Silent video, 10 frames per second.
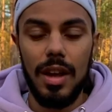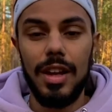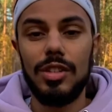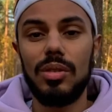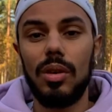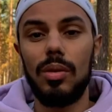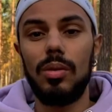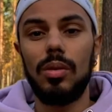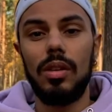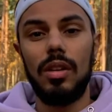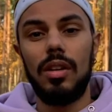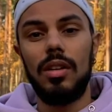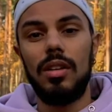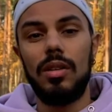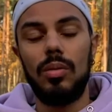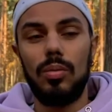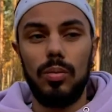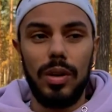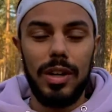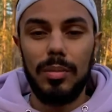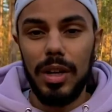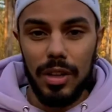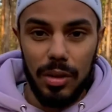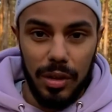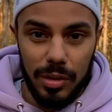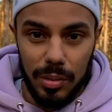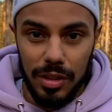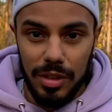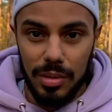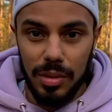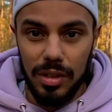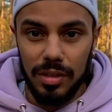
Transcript: So where am I going with this one?